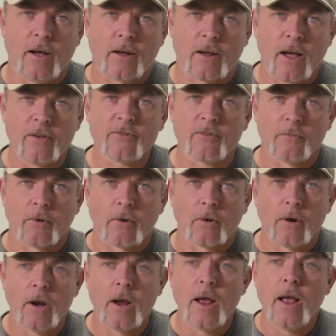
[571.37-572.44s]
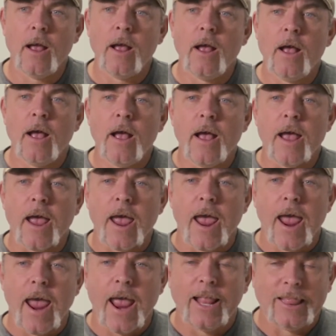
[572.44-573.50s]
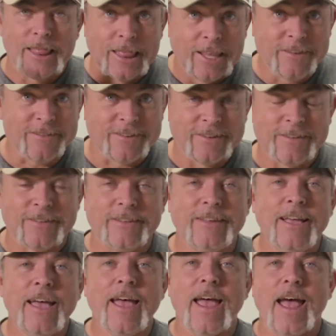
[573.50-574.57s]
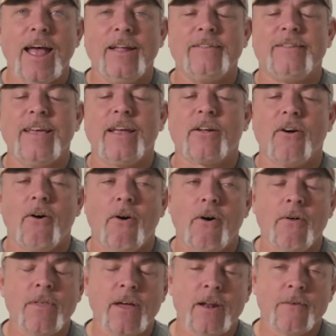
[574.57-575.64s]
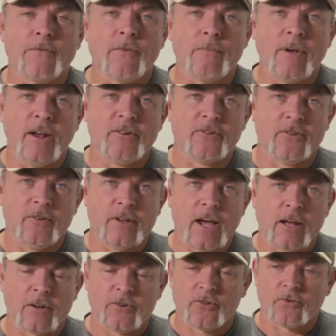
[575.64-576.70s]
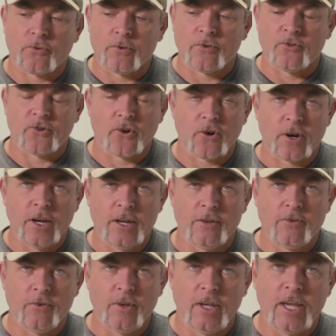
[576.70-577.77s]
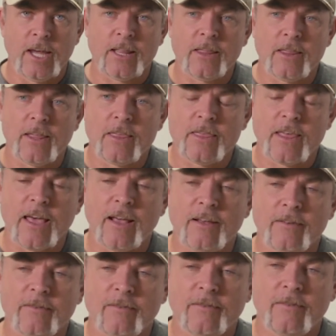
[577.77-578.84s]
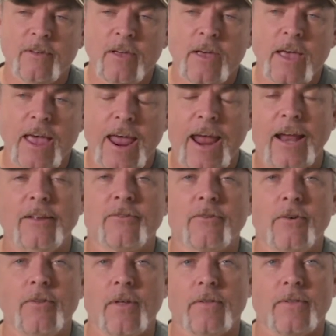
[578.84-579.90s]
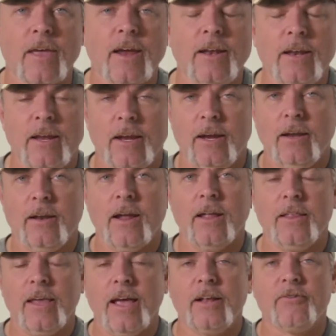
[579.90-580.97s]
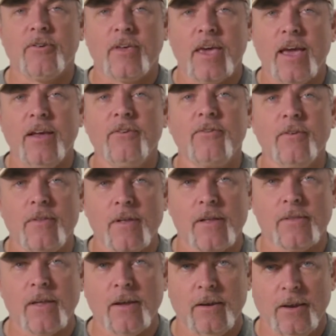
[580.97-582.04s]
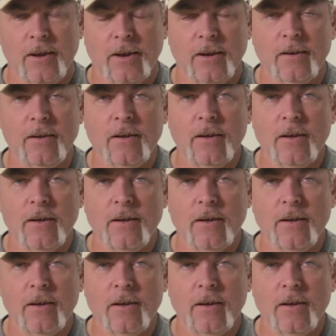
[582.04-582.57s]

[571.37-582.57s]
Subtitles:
customer, listen, and take all that information down a short journey to get the things answered that they need and the education that they need